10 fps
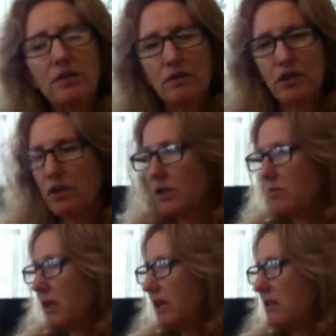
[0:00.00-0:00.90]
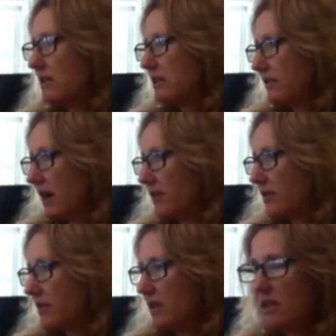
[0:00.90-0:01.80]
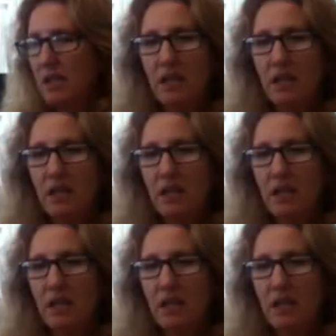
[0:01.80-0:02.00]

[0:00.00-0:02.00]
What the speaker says: to ensure the blood, valves in there,